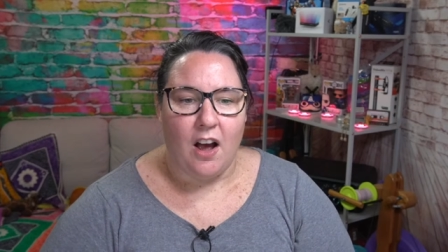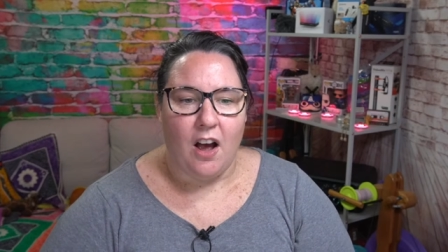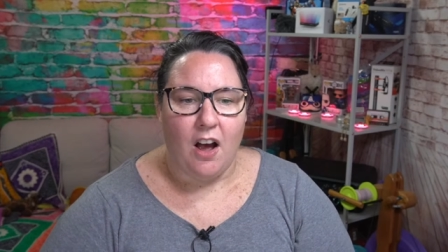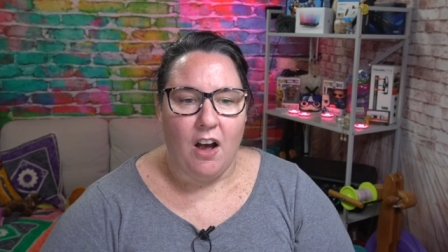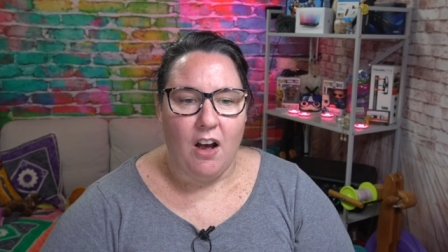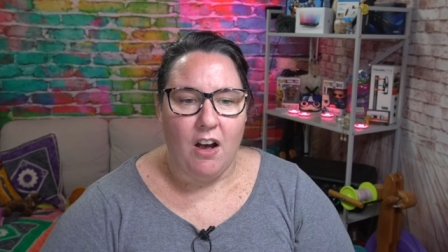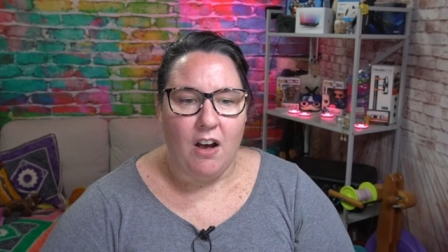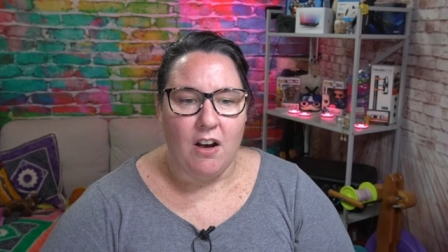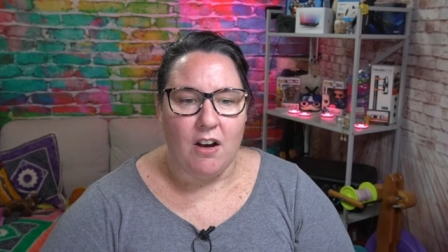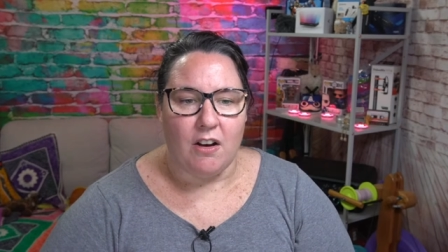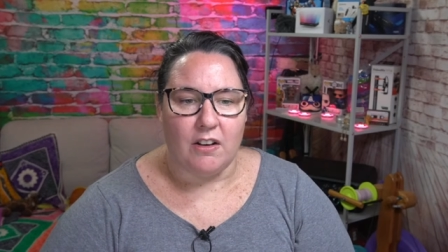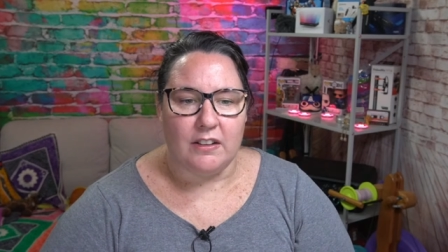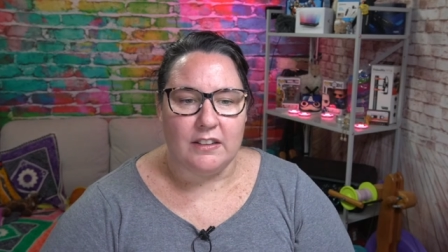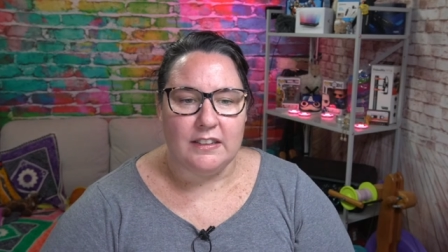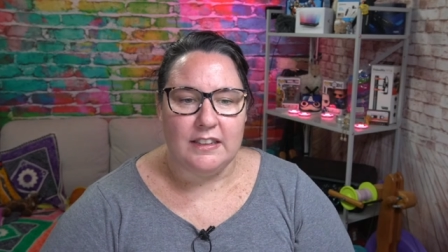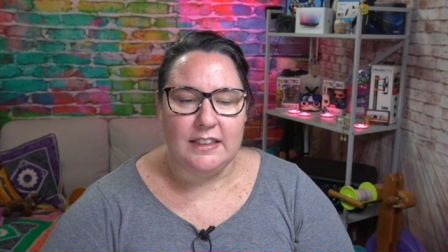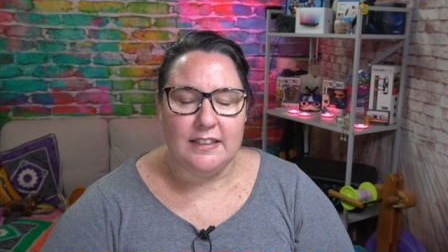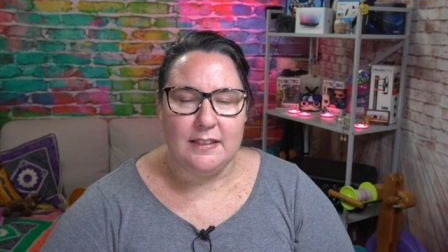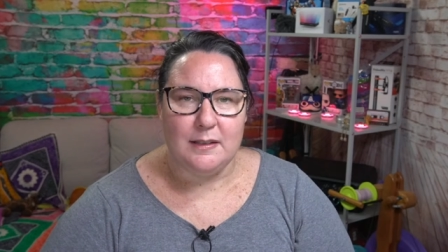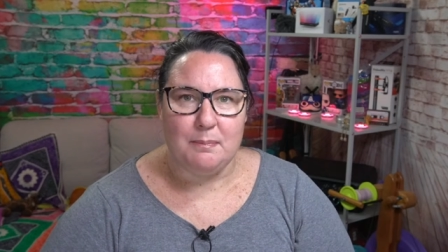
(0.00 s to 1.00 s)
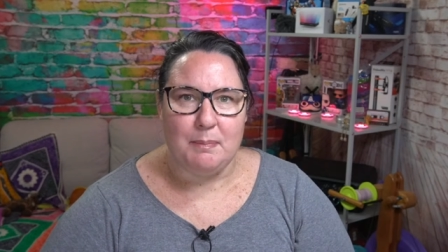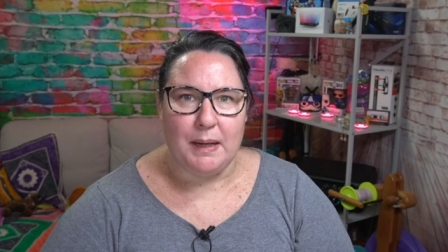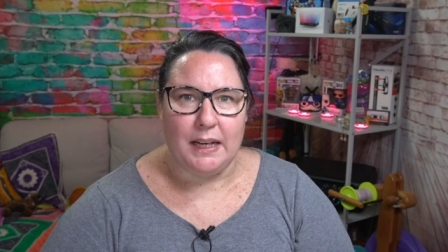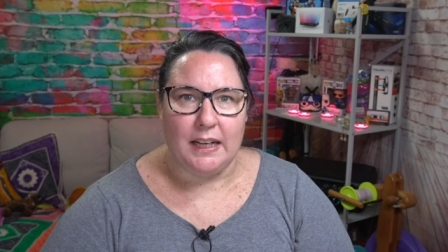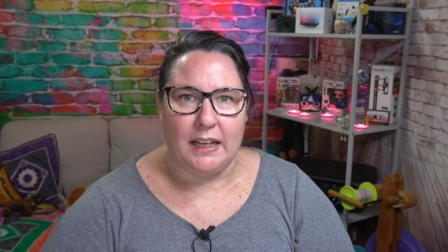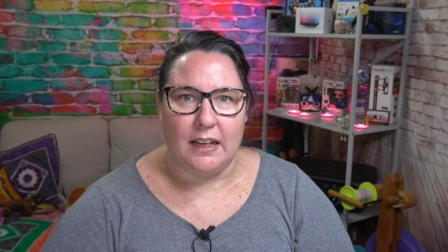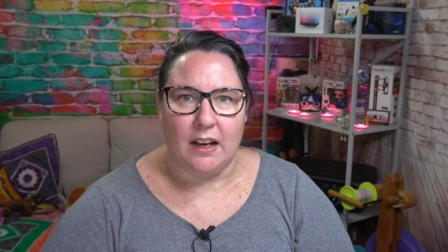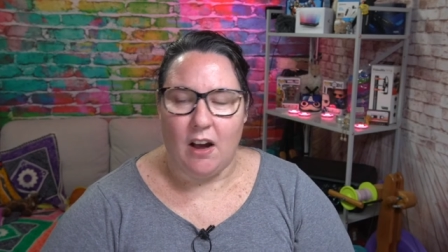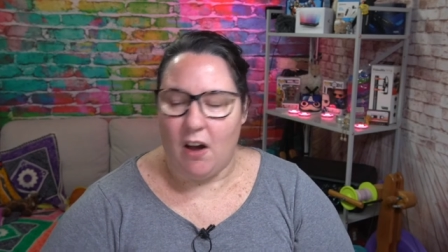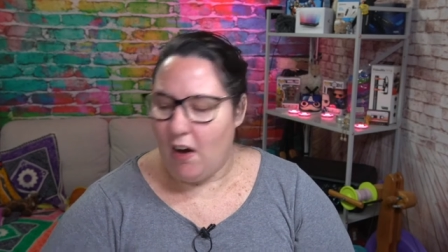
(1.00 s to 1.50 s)
Oh,
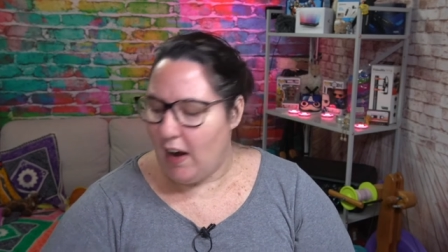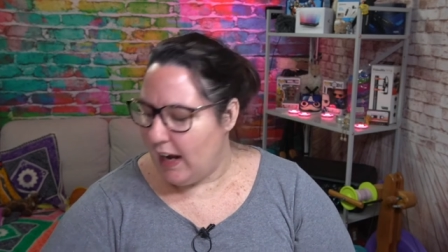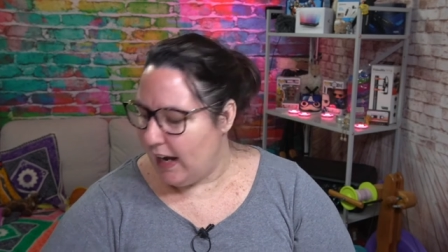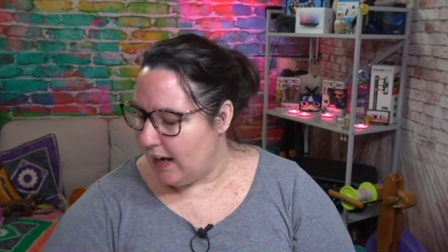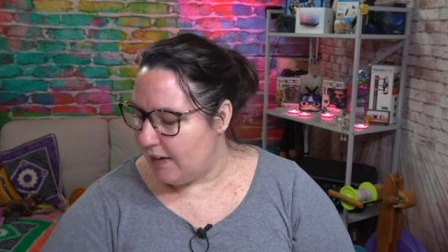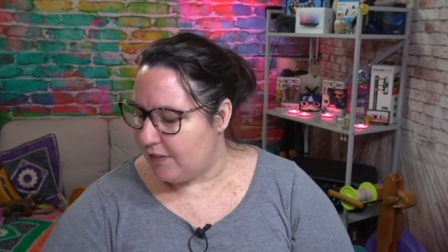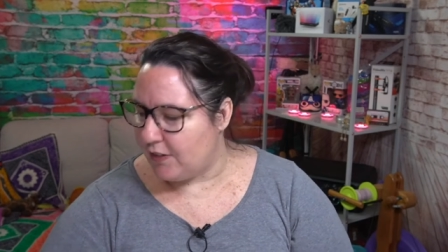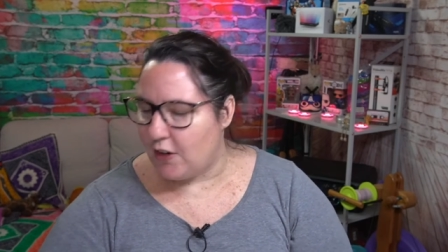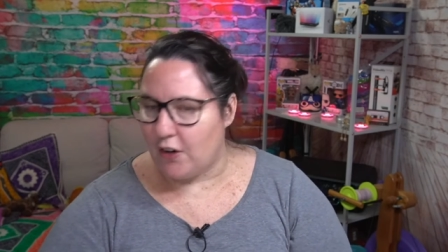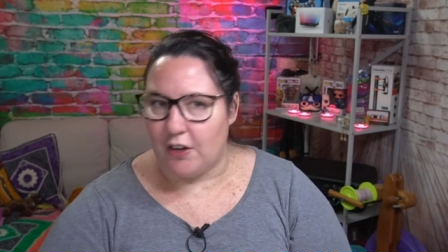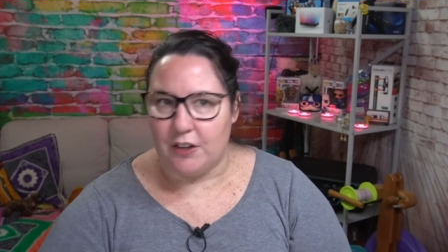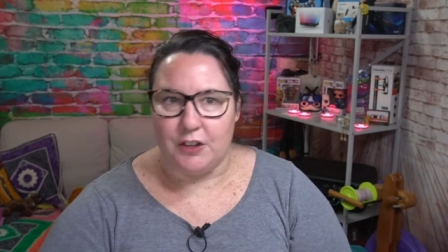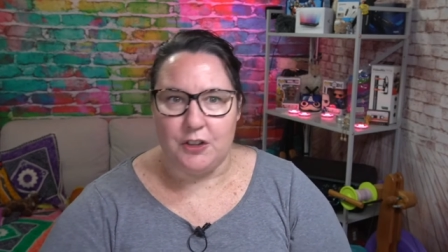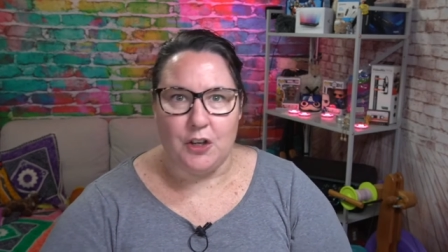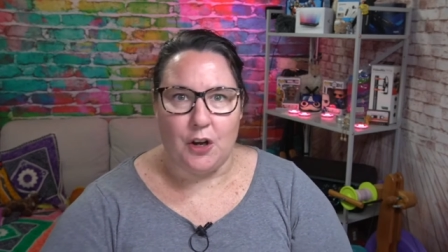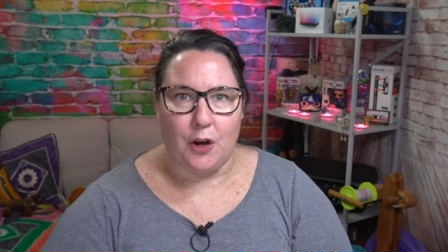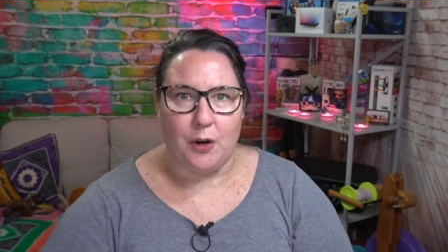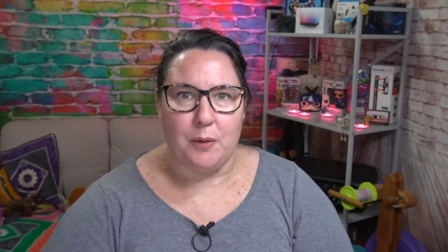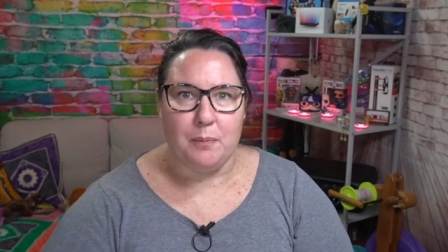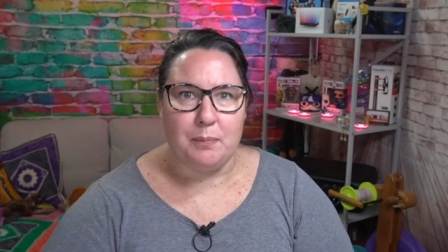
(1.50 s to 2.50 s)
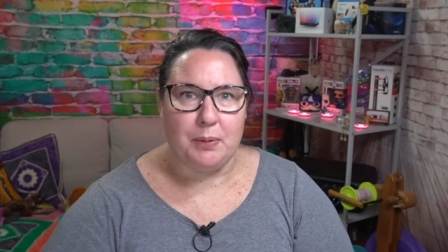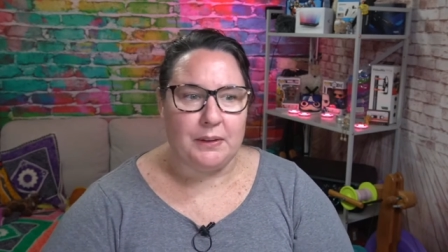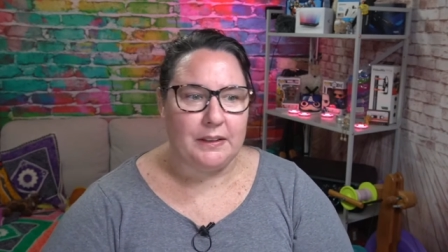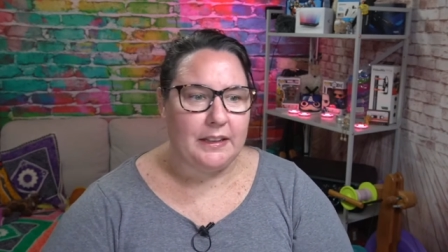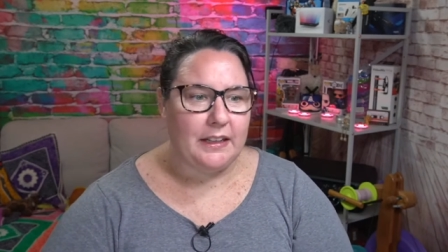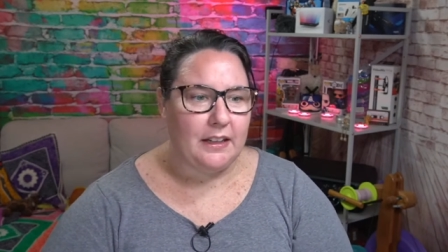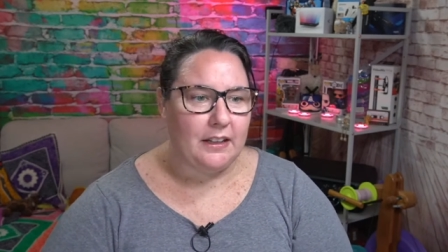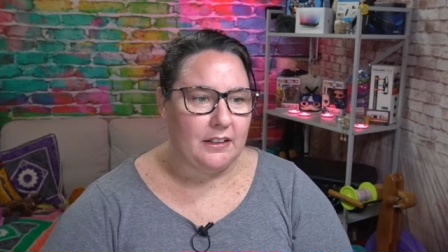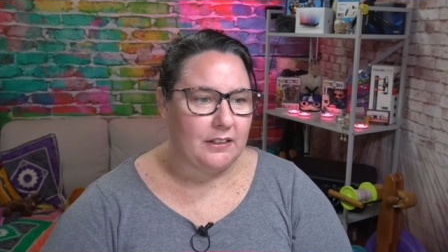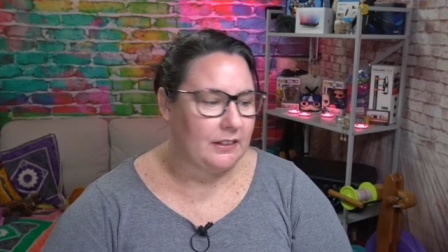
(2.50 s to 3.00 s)
Lisby, I have got no
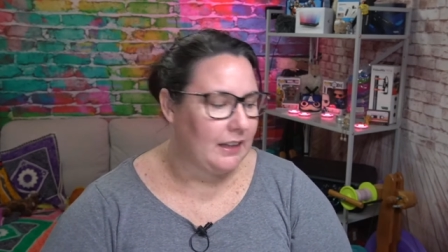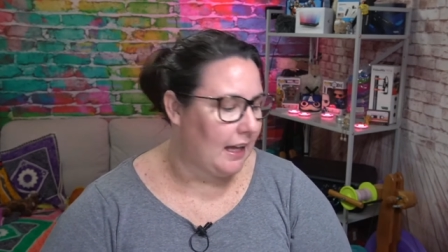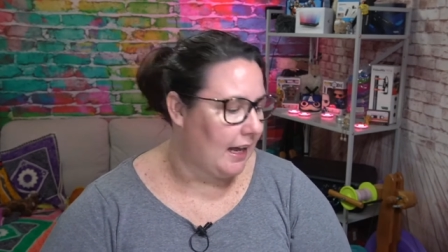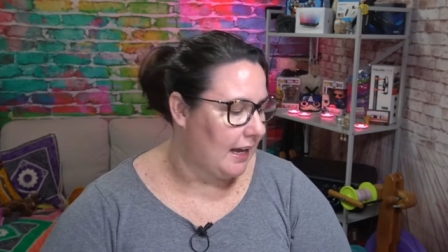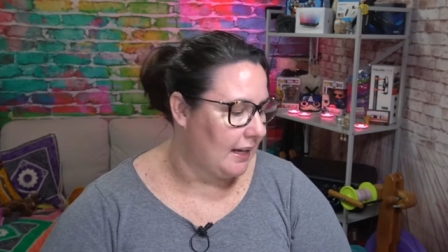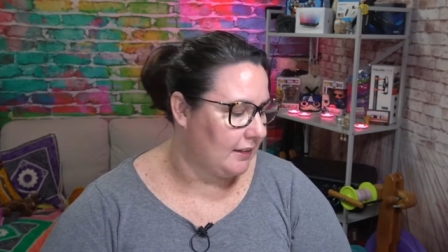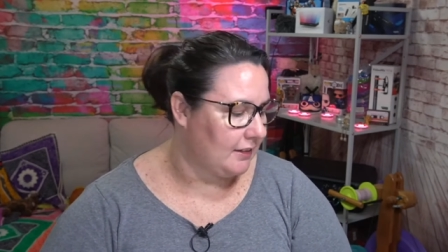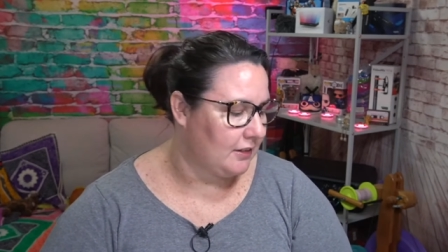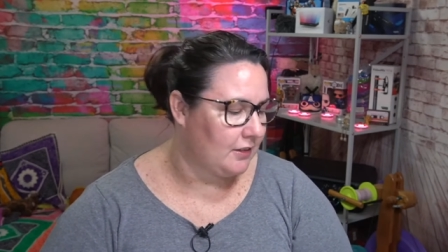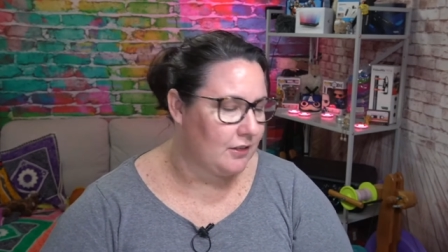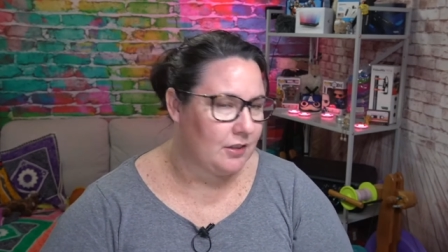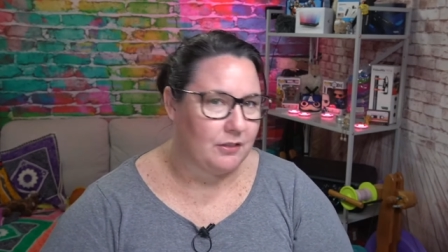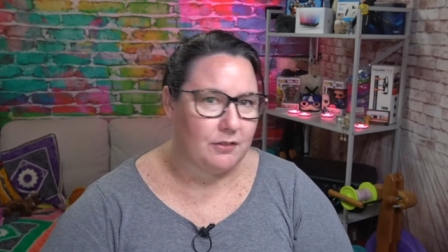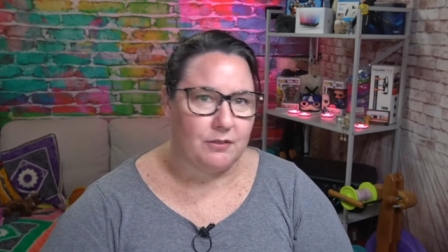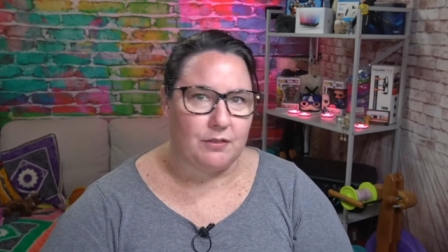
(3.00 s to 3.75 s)
political ads to,